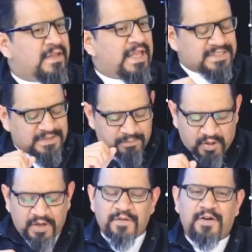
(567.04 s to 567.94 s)
As a
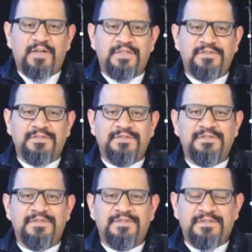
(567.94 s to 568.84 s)
brother
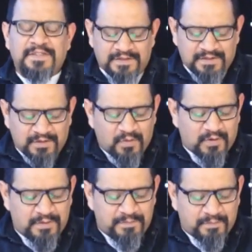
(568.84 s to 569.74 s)
in the
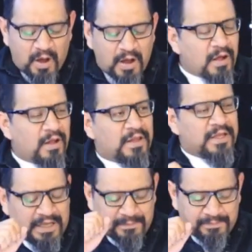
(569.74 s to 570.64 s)
Lord, Paul
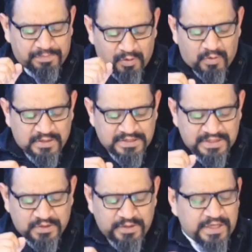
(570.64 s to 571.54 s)
implores
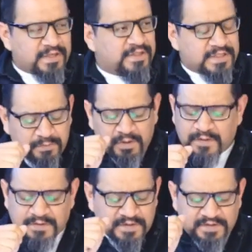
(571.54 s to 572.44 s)
his readers, his
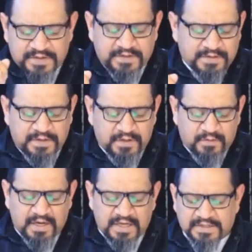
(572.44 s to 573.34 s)
brothers and sisters in
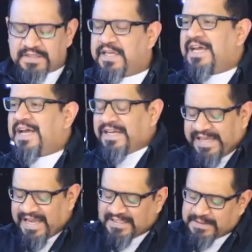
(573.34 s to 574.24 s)
Christ,
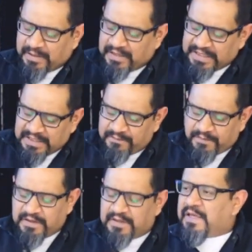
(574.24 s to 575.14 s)
against
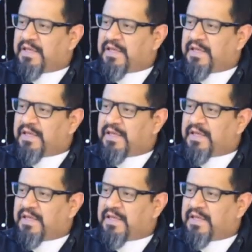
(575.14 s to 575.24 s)
believing